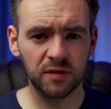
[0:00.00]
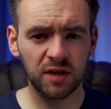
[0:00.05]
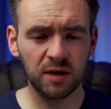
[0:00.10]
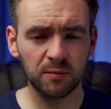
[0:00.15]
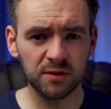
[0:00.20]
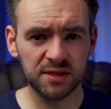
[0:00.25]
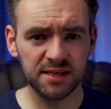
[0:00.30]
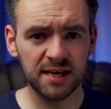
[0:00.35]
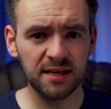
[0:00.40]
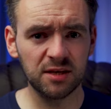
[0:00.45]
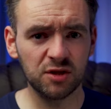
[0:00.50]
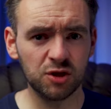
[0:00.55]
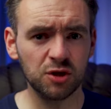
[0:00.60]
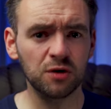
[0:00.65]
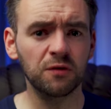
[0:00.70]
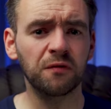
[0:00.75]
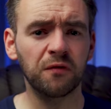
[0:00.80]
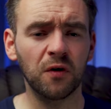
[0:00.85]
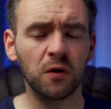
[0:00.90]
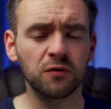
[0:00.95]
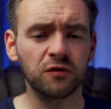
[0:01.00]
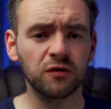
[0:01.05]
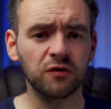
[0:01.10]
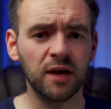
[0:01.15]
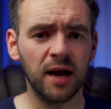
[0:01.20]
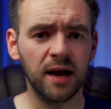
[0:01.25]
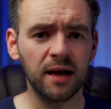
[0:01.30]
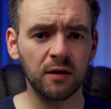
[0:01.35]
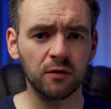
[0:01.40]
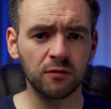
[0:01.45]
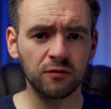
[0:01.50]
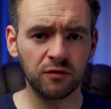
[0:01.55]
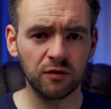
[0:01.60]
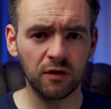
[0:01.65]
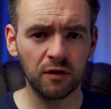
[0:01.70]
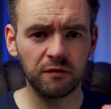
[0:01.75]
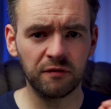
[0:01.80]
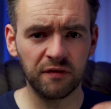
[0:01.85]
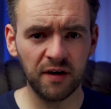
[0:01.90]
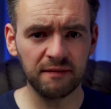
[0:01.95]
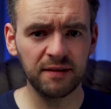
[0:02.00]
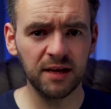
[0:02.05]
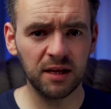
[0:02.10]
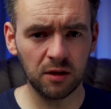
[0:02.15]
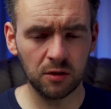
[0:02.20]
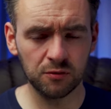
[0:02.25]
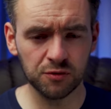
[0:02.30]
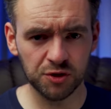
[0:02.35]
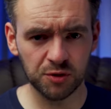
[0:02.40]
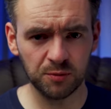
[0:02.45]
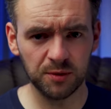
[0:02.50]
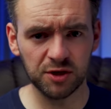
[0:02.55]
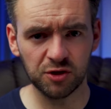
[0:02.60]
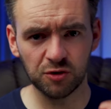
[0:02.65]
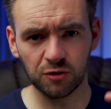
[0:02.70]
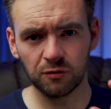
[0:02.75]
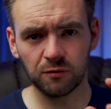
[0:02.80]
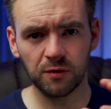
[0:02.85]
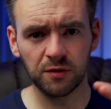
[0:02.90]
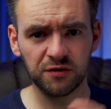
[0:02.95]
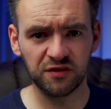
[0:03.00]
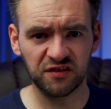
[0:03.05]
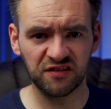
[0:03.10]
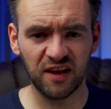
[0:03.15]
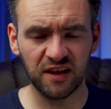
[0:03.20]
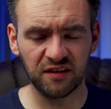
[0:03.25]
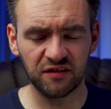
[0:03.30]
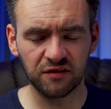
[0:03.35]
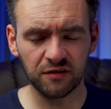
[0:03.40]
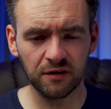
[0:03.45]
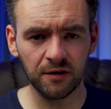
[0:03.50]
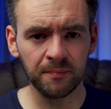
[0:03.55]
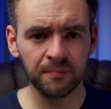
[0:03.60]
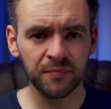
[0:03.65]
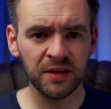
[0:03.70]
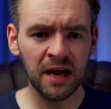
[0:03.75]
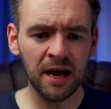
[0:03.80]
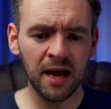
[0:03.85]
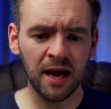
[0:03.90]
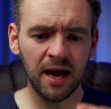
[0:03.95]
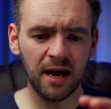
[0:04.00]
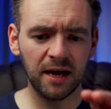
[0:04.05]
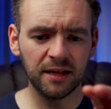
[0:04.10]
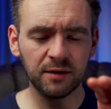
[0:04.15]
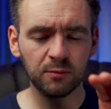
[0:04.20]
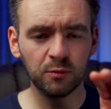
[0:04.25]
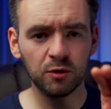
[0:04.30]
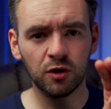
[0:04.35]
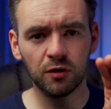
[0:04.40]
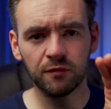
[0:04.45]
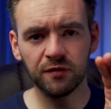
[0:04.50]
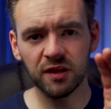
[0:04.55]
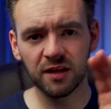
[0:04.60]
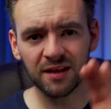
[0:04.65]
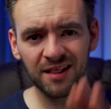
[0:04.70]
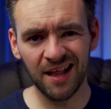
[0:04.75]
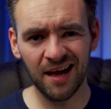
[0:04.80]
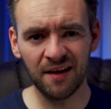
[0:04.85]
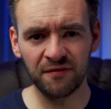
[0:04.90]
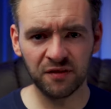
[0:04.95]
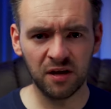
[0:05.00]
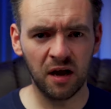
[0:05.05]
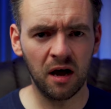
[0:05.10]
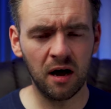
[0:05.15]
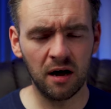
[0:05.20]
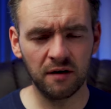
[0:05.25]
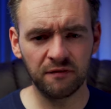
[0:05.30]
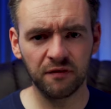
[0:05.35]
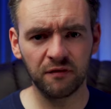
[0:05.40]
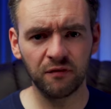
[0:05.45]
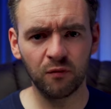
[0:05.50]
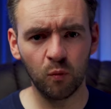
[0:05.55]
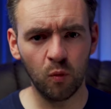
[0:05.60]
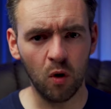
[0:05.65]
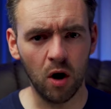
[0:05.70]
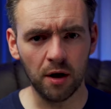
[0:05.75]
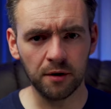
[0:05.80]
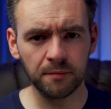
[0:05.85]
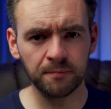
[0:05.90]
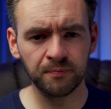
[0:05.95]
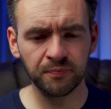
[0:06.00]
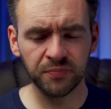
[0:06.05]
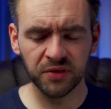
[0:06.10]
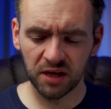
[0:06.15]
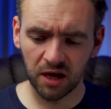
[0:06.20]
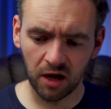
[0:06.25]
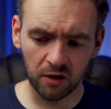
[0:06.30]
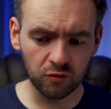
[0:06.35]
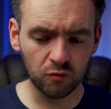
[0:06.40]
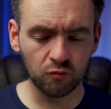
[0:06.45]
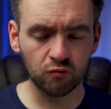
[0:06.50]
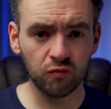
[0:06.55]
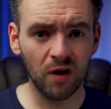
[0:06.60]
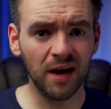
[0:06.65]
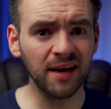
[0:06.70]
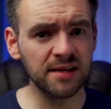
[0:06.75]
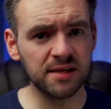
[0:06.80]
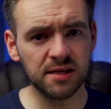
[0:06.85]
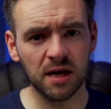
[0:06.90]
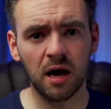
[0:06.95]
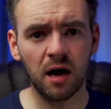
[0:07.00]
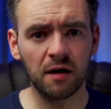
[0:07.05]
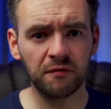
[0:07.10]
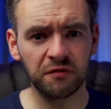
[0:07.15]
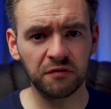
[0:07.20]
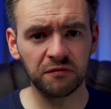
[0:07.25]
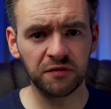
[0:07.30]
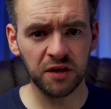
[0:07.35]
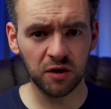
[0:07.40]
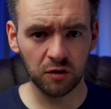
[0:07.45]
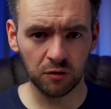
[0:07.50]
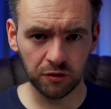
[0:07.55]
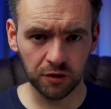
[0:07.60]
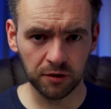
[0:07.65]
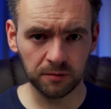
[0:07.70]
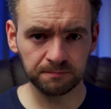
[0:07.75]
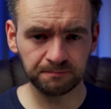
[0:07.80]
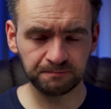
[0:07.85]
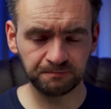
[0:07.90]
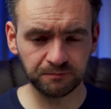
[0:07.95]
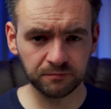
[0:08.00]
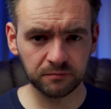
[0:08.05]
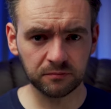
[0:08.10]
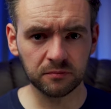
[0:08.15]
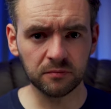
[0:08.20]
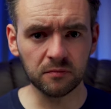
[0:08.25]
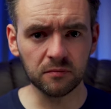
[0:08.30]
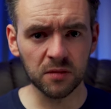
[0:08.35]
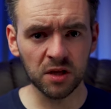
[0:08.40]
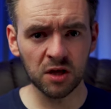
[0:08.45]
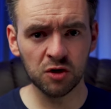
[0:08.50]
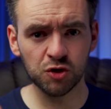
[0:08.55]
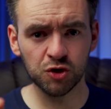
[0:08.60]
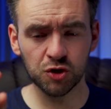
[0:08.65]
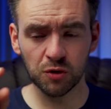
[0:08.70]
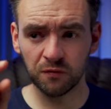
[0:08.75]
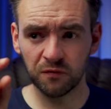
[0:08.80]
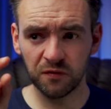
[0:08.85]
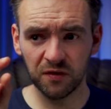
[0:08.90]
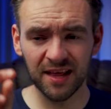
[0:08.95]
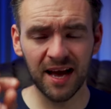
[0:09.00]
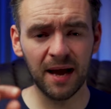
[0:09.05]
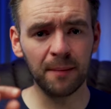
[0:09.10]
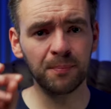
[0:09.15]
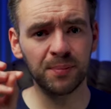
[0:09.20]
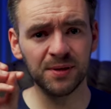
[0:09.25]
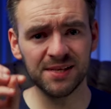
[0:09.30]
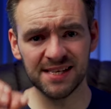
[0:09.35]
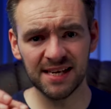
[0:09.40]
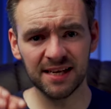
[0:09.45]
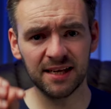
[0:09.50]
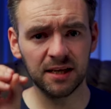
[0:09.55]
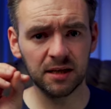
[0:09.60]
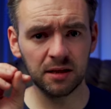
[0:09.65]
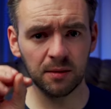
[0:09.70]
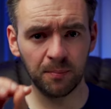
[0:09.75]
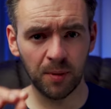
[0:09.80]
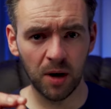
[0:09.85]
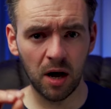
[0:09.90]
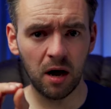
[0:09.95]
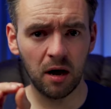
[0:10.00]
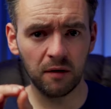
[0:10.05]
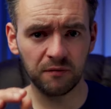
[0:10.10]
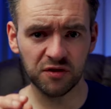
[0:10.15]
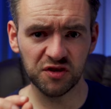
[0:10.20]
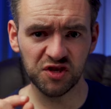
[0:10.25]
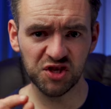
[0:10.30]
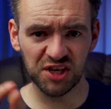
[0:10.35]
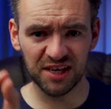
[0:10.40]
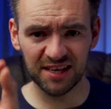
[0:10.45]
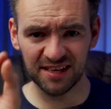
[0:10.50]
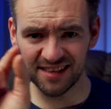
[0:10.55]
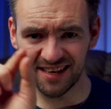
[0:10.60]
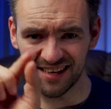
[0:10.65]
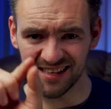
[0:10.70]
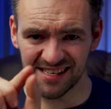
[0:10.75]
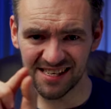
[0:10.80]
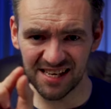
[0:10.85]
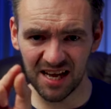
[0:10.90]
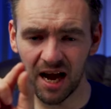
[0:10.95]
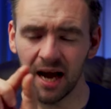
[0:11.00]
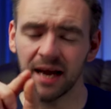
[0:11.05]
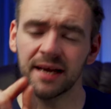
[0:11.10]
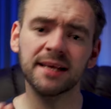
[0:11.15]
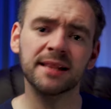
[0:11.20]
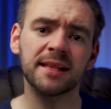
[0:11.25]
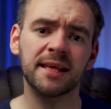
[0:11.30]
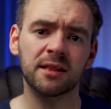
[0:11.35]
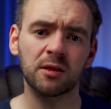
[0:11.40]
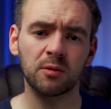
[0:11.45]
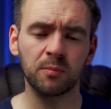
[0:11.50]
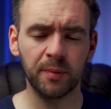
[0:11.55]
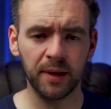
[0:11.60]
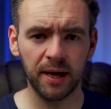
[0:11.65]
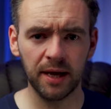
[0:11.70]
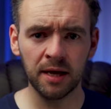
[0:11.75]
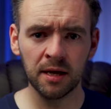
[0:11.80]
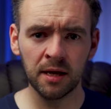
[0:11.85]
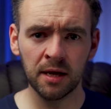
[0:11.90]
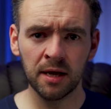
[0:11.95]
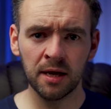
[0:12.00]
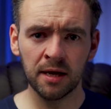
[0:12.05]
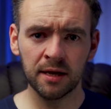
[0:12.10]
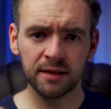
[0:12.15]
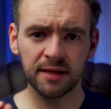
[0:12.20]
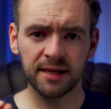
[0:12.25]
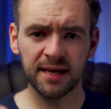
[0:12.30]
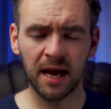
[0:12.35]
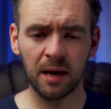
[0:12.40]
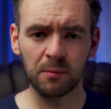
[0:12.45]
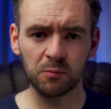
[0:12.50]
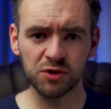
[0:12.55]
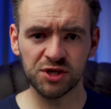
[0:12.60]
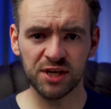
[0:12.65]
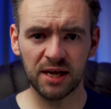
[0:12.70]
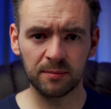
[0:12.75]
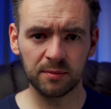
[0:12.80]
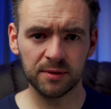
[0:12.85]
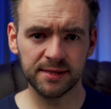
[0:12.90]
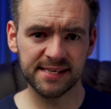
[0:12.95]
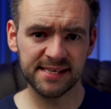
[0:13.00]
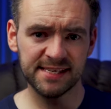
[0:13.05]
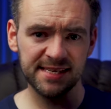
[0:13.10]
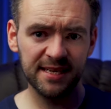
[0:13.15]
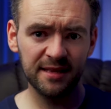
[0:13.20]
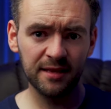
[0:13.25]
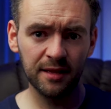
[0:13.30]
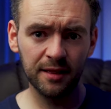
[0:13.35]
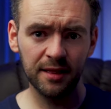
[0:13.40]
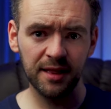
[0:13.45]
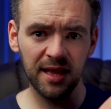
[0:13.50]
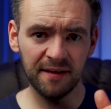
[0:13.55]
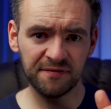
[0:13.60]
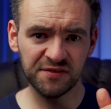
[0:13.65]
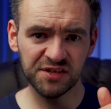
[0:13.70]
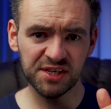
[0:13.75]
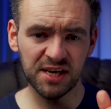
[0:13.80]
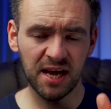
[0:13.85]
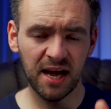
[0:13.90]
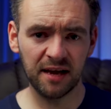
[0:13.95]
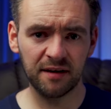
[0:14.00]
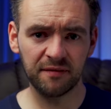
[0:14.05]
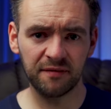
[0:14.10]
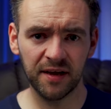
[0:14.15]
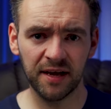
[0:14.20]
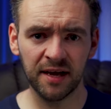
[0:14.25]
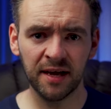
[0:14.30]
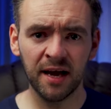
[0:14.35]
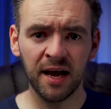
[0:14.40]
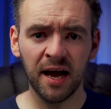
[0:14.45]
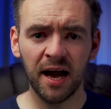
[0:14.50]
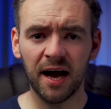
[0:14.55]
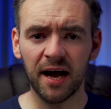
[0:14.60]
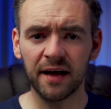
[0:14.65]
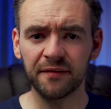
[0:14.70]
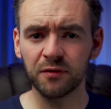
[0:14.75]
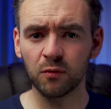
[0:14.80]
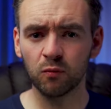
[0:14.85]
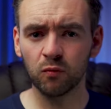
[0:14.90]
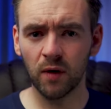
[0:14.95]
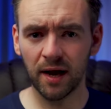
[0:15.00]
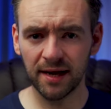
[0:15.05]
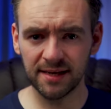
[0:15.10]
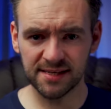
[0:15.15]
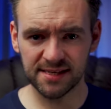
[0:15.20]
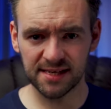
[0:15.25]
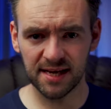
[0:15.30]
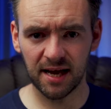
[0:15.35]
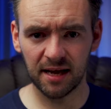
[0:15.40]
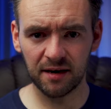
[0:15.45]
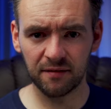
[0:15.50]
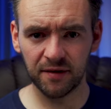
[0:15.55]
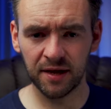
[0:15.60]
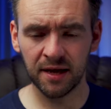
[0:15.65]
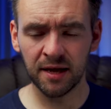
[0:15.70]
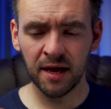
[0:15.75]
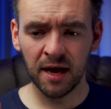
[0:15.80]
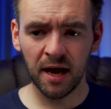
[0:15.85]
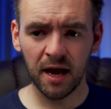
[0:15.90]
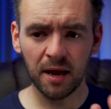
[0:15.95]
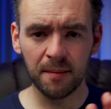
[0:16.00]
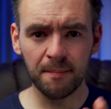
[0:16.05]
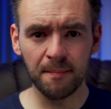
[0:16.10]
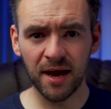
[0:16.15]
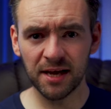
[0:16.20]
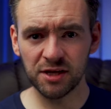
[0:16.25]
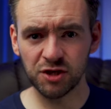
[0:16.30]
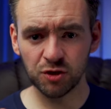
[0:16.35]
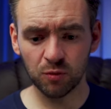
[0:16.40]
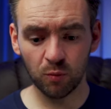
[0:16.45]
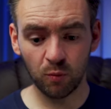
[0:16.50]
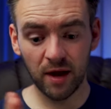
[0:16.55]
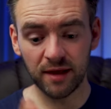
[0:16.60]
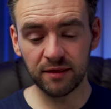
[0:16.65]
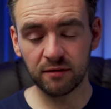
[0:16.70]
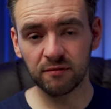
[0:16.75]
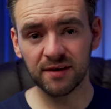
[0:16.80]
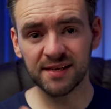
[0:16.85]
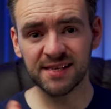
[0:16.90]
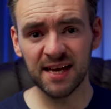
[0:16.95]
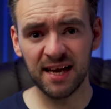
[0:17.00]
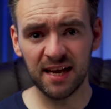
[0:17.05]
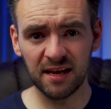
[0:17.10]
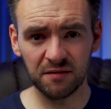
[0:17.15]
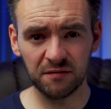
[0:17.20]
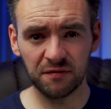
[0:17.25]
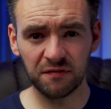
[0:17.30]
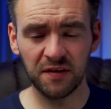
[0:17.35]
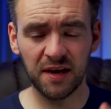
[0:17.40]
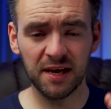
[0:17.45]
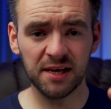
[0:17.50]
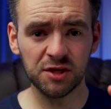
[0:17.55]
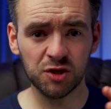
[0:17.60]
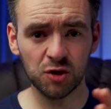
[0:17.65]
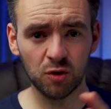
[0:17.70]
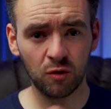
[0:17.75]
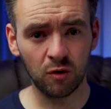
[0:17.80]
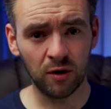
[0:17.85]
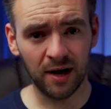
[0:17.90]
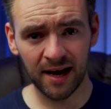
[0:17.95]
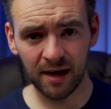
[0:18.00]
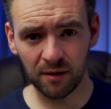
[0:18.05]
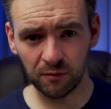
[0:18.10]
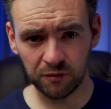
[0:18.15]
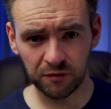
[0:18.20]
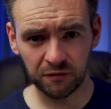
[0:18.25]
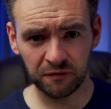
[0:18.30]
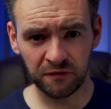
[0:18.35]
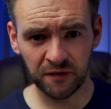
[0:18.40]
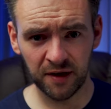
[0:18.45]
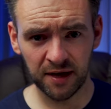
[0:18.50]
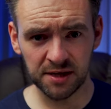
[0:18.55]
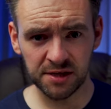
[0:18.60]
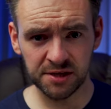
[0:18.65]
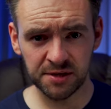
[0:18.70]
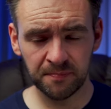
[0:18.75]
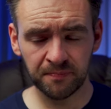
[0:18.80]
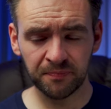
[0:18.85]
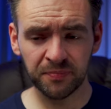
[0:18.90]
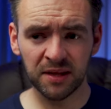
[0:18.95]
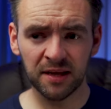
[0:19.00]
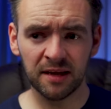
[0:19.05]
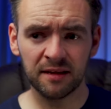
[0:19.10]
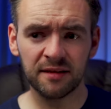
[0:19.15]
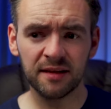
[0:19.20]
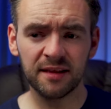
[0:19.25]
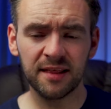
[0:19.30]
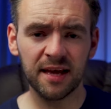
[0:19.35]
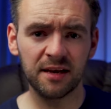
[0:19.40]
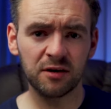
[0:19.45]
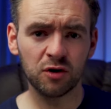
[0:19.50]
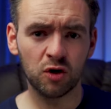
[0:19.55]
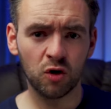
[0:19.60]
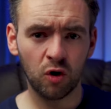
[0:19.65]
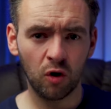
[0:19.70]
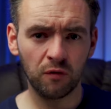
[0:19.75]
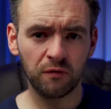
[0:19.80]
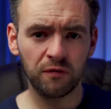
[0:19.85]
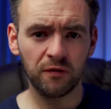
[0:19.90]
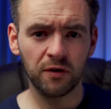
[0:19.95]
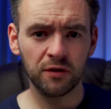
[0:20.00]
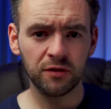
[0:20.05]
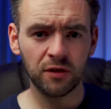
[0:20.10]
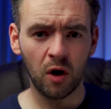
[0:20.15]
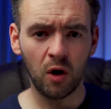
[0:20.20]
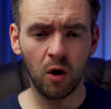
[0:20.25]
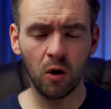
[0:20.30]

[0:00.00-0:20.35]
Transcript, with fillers: they will take two photodiodes that are very close to each other on the sensor, and they will cover the left half of one and the right half of the other. So for that particular part of the scene, that tiny little bit the camera's able to see the left side of it and the right side of it and measure whether it's in phase or out of phase. They then cover the